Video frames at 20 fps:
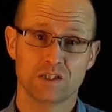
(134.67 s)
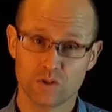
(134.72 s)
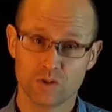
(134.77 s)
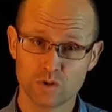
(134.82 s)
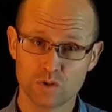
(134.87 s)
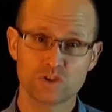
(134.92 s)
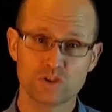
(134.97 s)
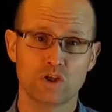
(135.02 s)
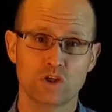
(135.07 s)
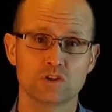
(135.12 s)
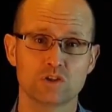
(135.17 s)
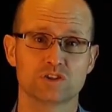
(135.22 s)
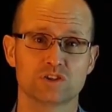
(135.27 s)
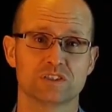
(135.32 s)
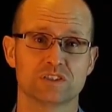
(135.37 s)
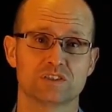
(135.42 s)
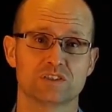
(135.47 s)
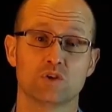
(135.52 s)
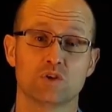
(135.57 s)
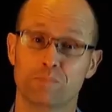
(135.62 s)
your
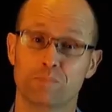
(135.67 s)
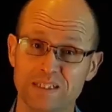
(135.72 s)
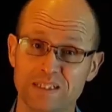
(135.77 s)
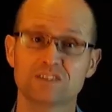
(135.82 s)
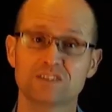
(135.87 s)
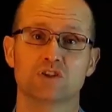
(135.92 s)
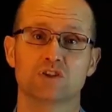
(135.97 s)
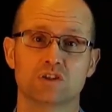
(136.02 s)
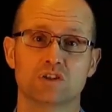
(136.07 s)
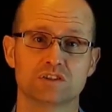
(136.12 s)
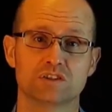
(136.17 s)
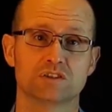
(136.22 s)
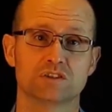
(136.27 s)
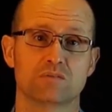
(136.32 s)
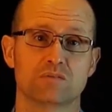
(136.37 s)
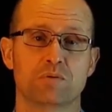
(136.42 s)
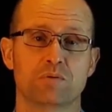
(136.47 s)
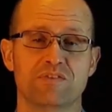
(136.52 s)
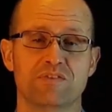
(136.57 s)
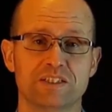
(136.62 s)
best chances
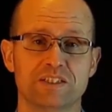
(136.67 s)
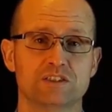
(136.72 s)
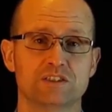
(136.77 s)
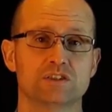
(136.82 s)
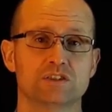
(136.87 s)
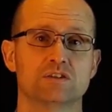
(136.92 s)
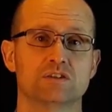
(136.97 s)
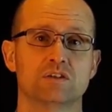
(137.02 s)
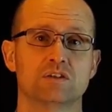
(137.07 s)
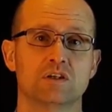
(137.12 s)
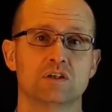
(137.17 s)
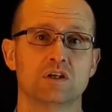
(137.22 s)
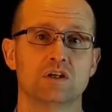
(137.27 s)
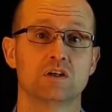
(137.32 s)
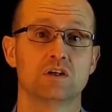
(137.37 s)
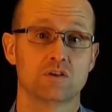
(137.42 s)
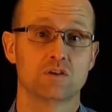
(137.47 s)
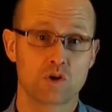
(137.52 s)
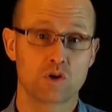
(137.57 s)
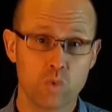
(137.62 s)
of prevention
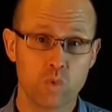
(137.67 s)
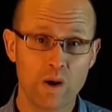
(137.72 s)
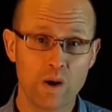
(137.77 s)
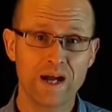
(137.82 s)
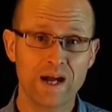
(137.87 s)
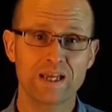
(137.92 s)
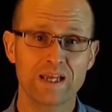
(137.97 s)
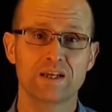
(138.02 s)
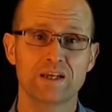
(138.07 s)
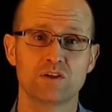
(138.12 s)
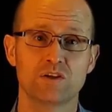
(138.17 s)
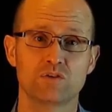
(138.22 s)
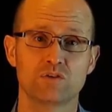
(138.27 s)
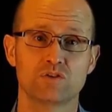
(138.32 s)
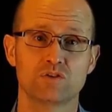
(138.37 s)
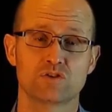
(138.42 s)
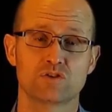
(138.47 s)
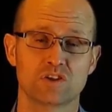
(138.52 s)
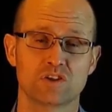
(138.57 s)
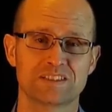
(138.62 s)
require you
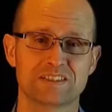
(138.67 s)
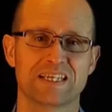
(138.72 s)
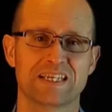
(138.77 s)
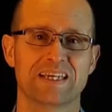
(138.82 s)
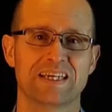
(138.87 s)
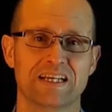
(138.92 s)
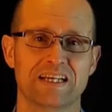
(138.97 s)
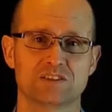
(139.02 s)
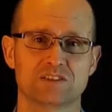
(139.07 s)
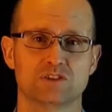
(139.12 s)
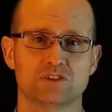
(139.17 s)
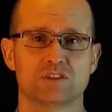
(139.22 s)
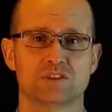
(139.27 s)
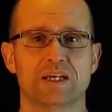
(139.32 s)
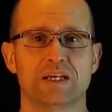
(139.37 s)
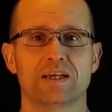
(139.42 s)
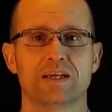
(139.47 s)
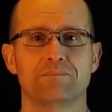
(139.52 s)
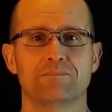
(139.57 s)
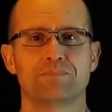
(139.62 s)
to start taking action
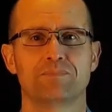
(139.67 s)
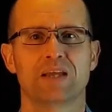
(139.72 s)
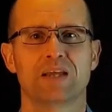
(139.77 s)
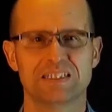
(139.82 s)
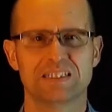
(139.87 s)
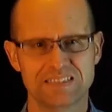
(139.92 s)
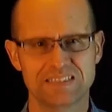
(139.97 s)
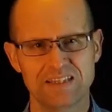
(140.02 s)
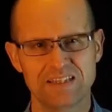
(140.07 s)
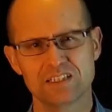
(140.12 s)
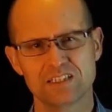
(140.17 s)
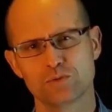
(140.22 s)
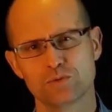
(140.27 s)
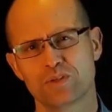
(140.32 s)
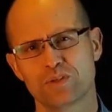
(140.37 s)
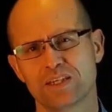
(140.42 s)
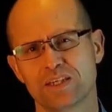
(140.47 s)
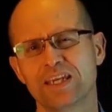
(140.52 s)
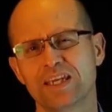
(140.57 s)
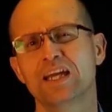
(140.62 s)
today. I say this
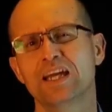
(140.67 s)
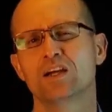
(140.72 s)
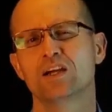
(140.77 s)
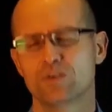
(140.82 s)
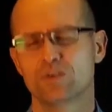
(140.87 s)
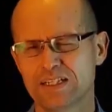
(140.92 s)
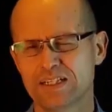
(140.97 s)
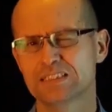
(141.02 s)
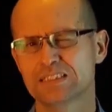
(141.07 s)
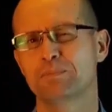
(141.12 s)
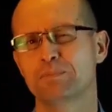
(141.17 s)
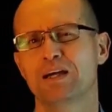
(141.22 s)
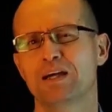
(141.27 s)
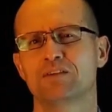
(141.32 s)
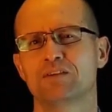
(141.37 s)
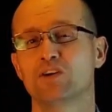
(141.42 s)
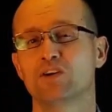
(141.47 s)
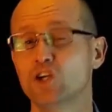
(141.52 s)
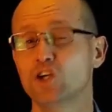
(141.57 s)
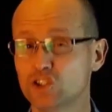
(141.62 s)
with the greatest
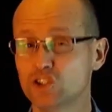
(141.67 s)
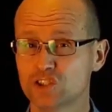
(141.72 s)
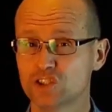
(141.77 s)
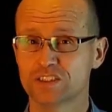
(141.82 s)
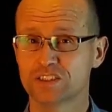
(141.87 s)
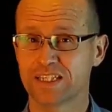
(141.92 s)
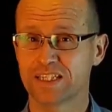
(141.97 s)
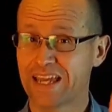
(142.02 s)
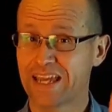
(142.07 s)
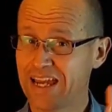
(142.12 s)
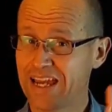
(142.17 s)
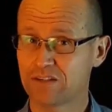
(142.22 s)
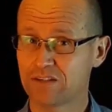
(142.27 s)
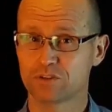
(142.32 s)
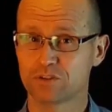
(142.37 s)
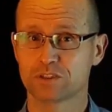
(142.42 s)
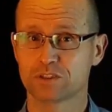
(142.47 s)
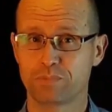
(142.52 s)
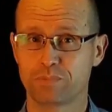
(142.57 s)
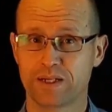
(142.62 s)
amount of urgency and
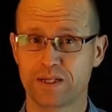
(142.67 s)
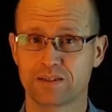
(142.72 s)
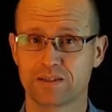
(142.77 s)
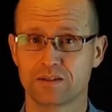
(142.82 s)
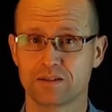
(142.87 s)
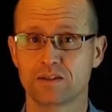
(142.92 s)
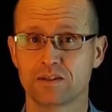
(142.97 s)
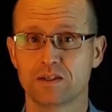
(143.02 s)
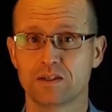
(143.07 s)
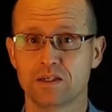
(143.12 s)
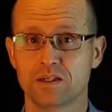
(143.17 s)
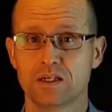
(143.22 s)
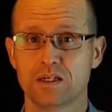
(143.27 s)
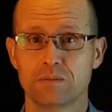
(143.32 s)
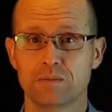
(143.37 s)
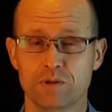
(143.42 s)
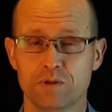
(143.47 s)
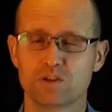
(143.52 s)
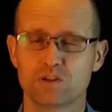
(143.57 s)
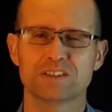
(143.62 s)
respect,
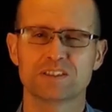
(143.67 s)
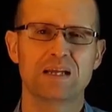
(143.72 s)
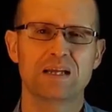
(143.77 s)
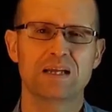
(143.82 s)
because